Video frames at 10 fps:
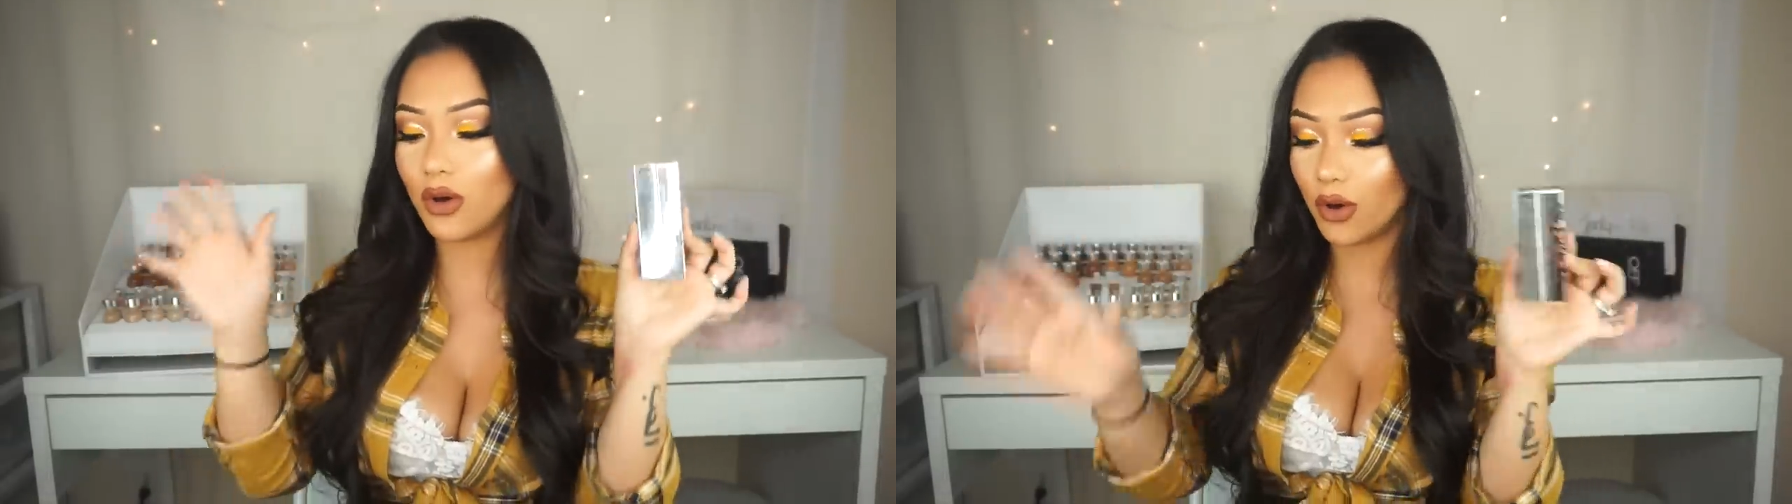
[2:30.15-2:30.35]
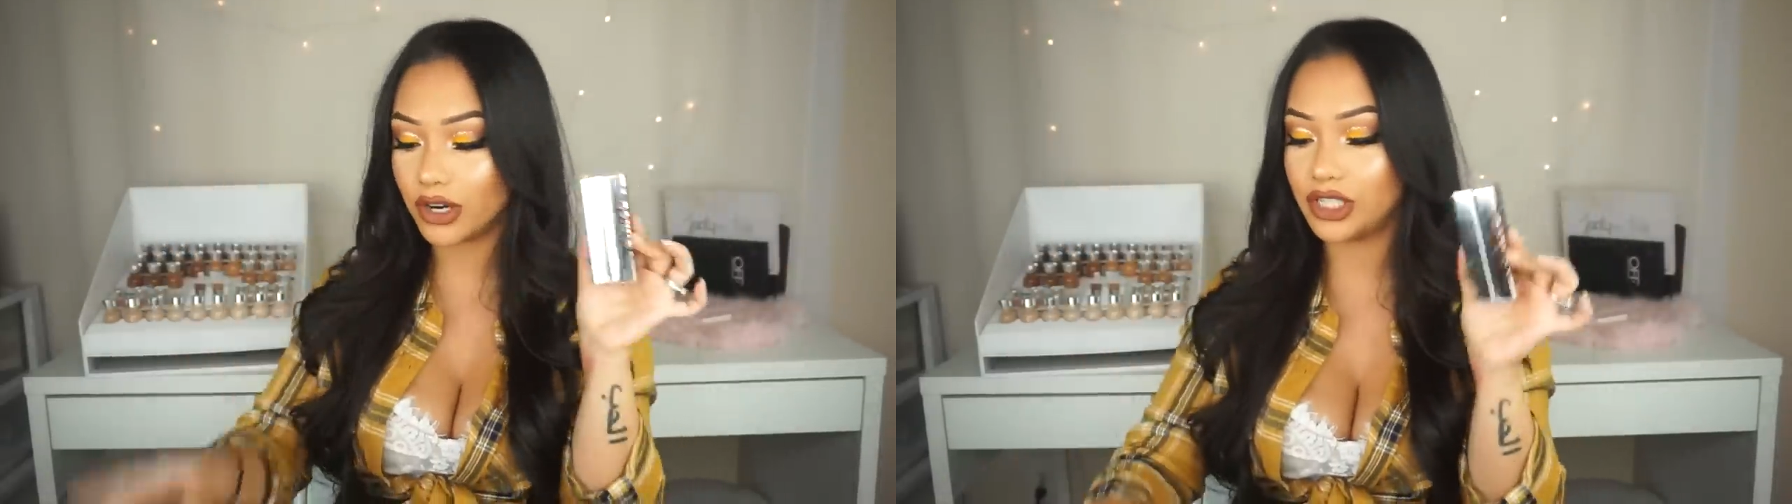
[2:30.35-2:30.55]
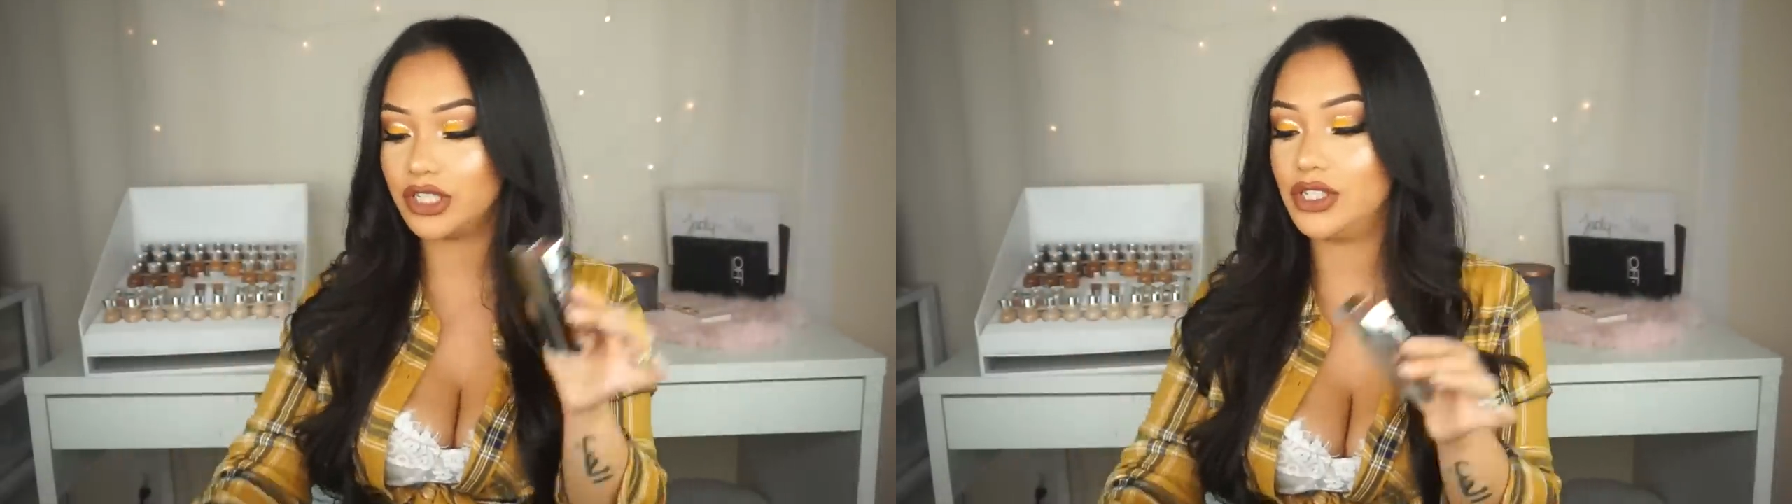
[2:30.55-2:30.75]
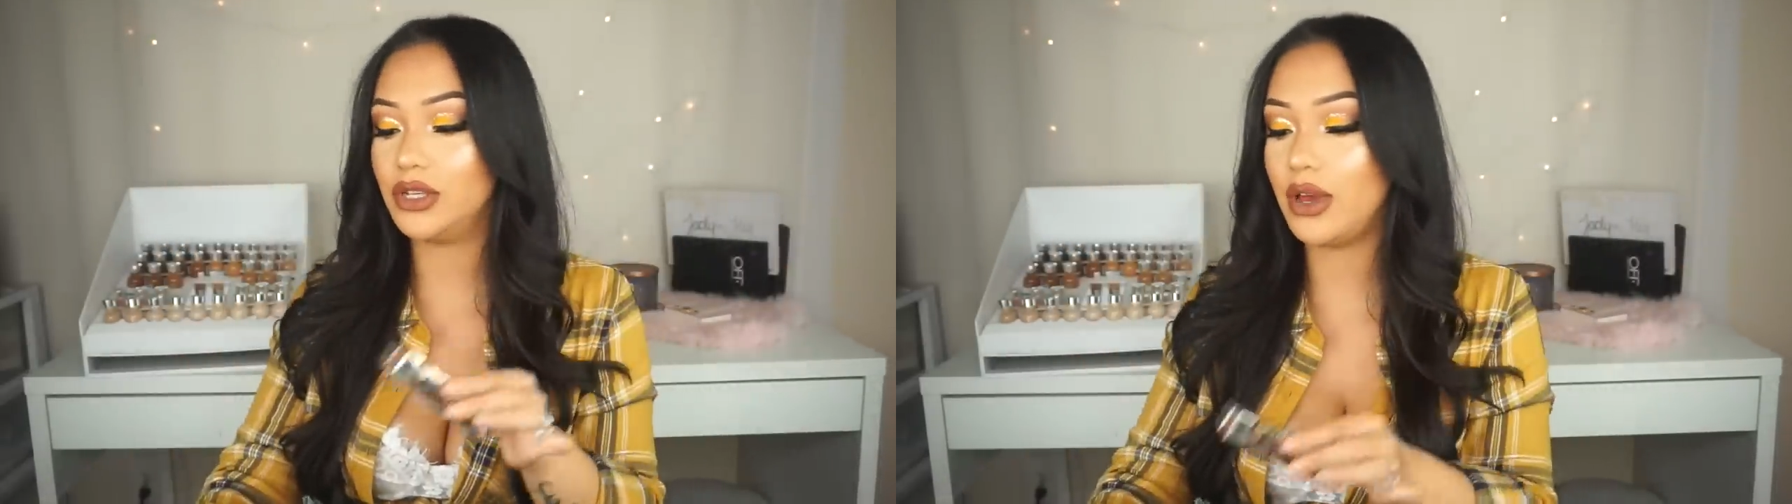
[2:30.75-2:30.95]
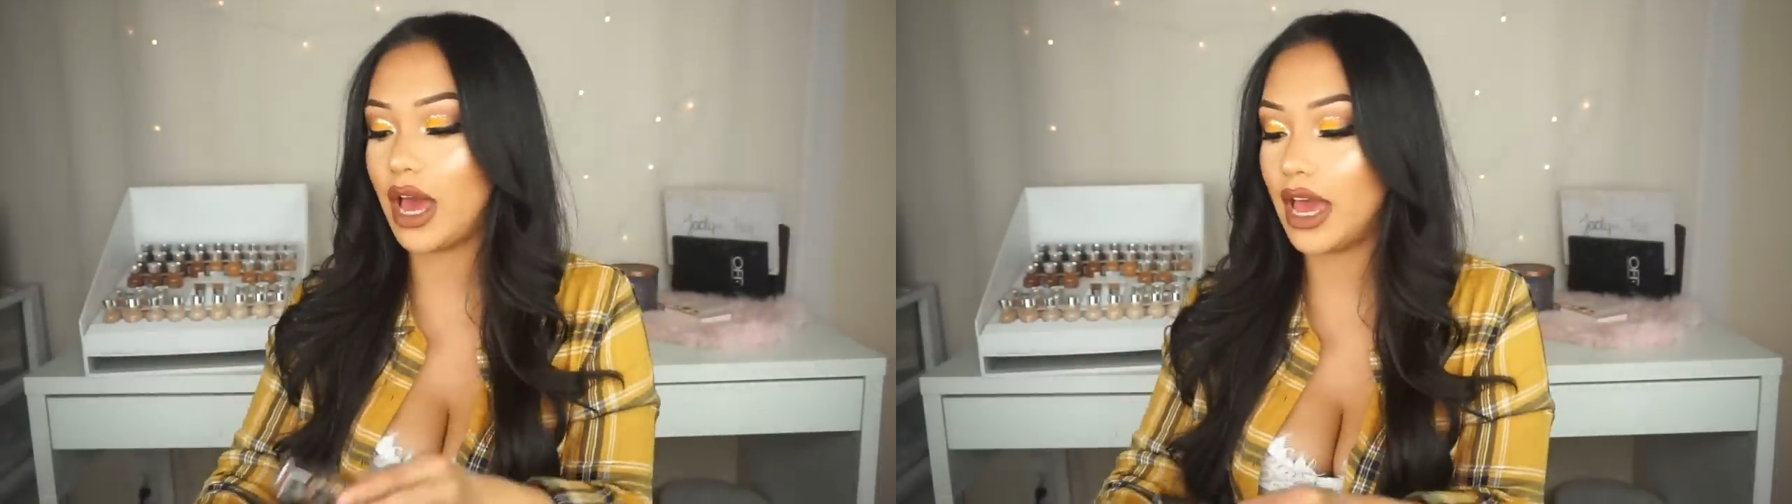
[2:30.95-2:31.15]
gorgeous,
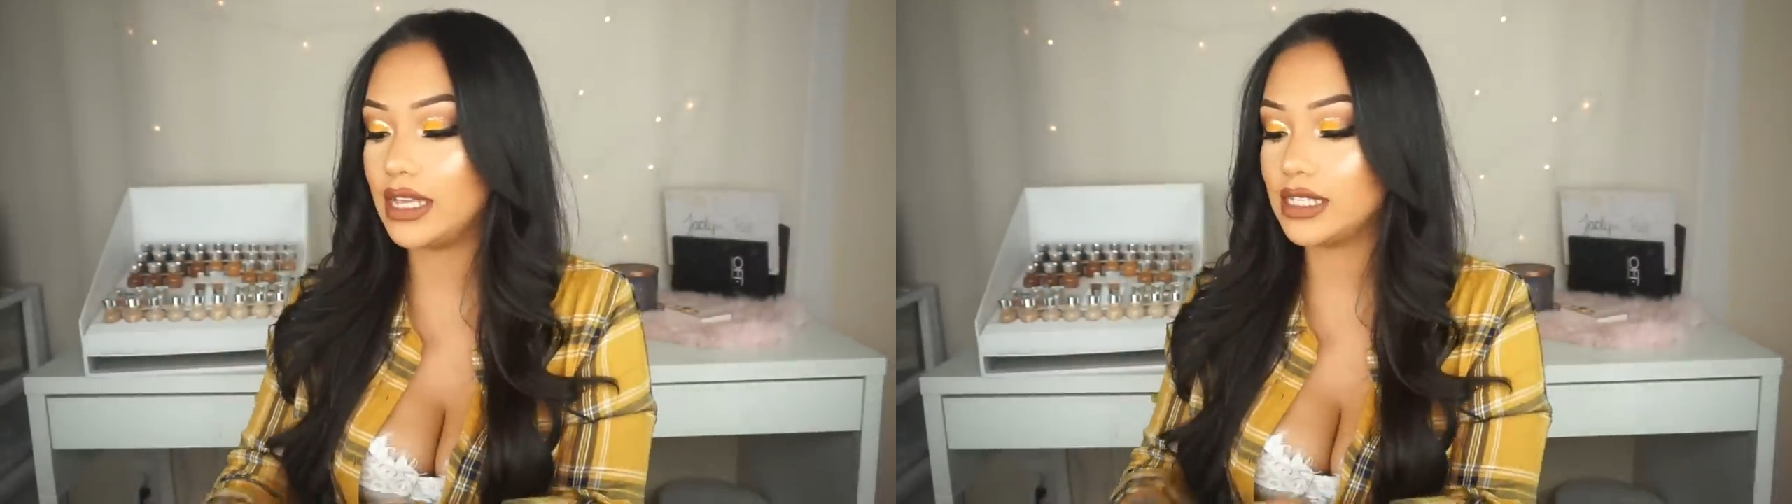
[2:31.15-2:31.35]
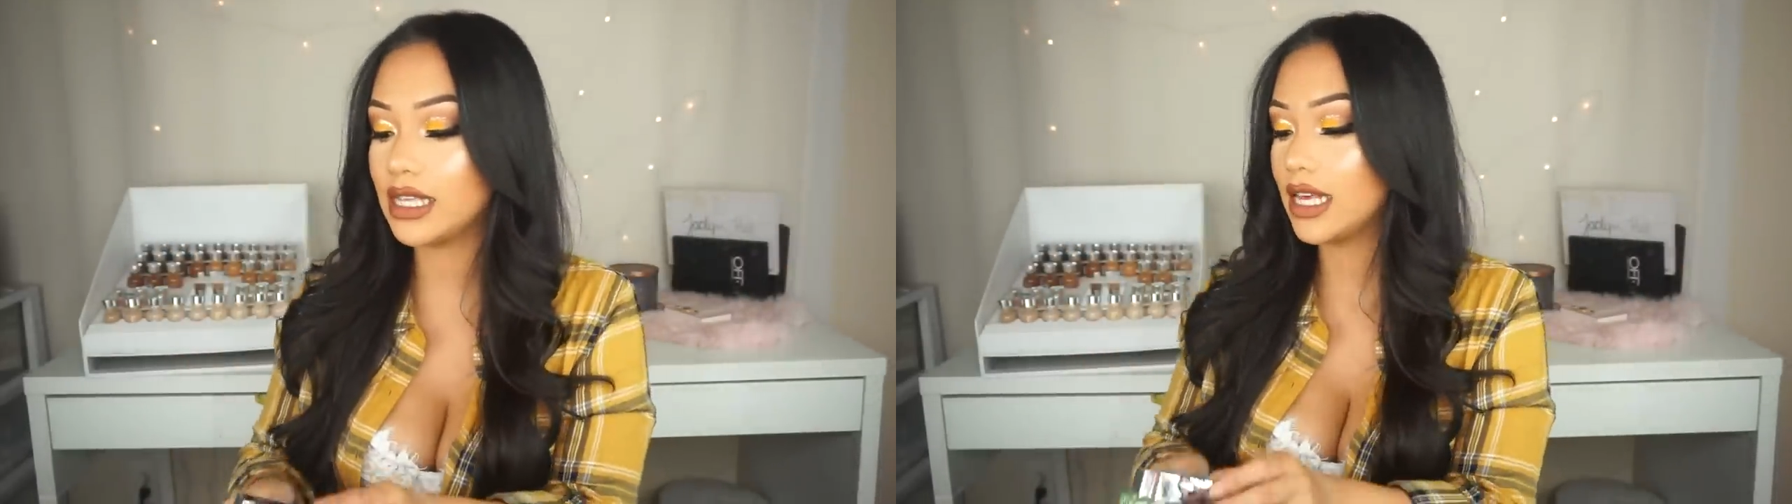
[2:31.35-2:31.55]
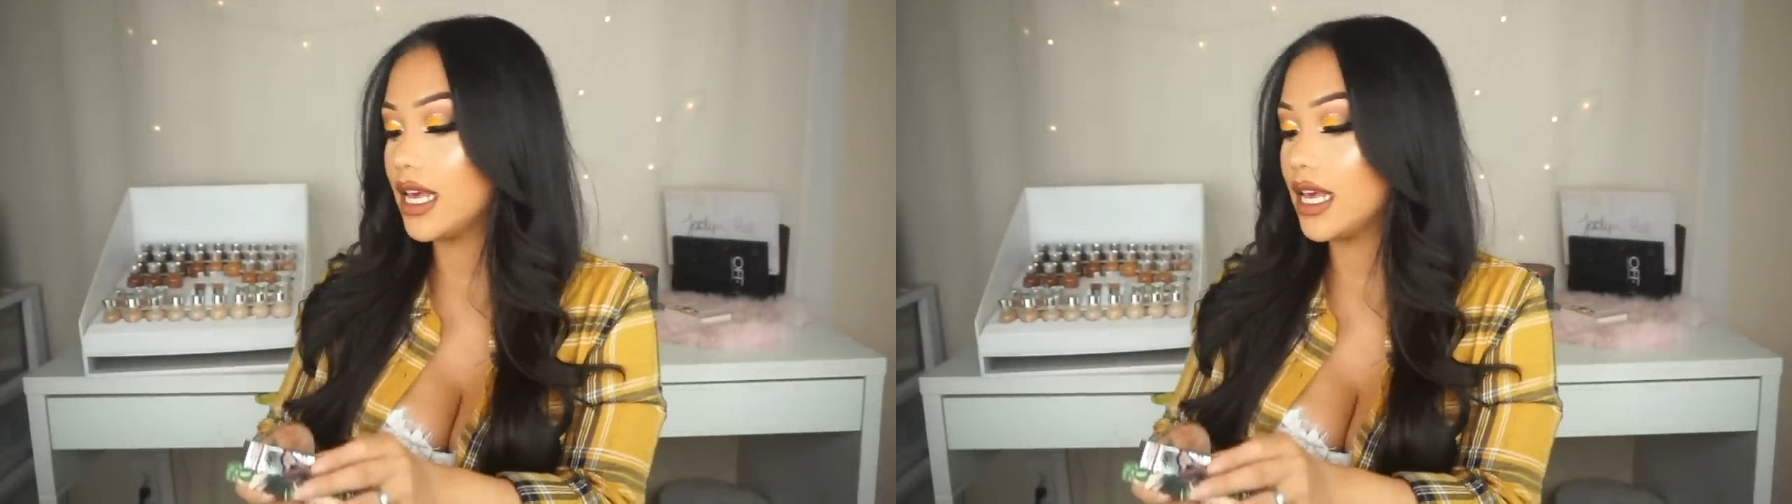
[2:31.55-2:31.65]
you guys.